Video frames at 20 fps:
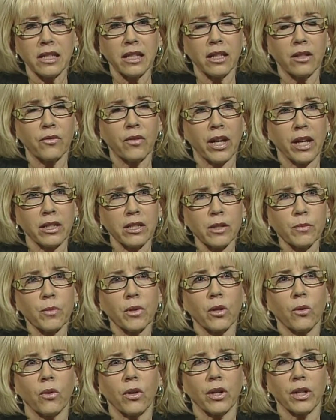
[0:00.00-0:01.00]
the
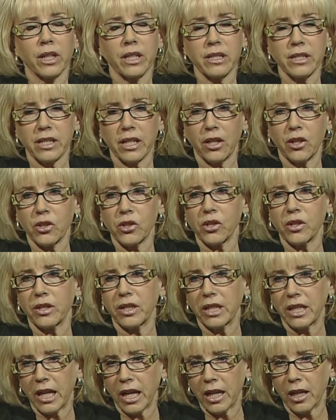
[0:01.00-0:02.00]
Advancement
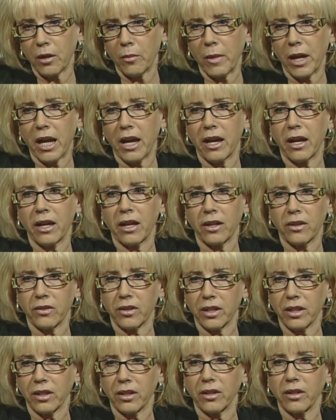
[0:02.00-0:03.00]
Organization, the AMA,
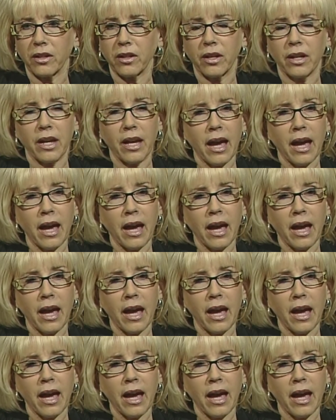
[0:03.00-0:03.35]
the